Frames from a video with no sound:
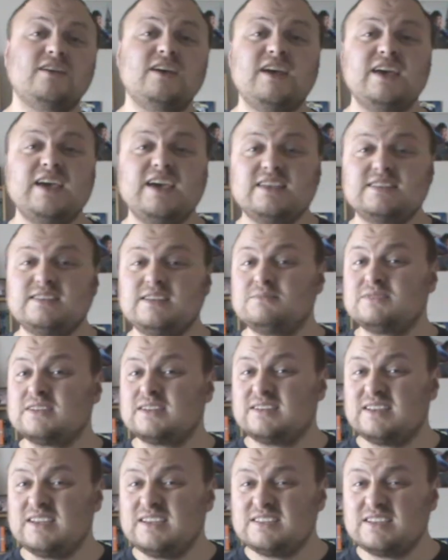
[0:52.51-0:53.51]
it seems
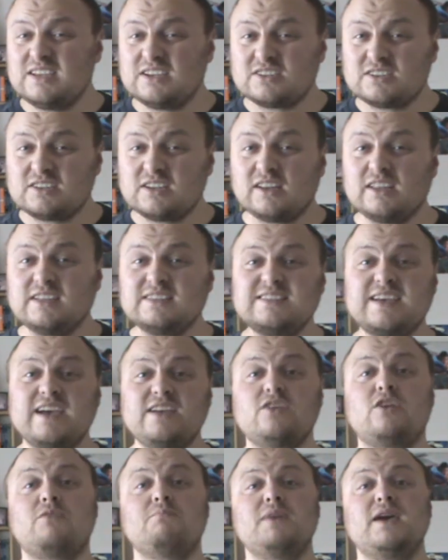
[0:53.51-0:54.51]
that DC are still
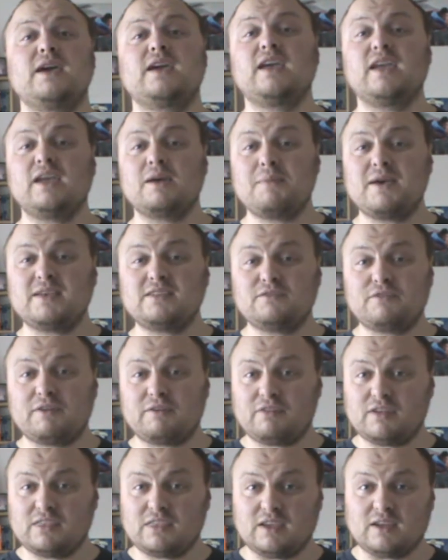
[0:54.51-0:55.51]
intent on making a mess of
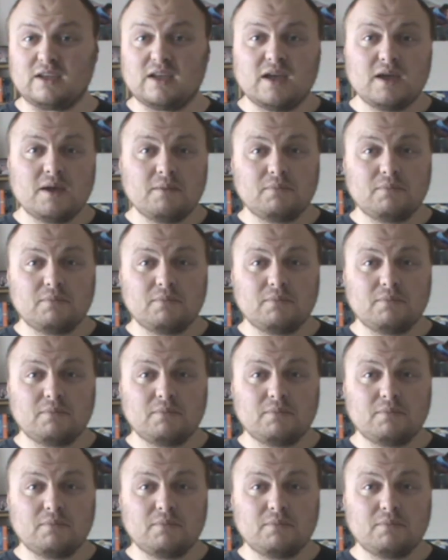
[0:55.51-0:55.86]
everything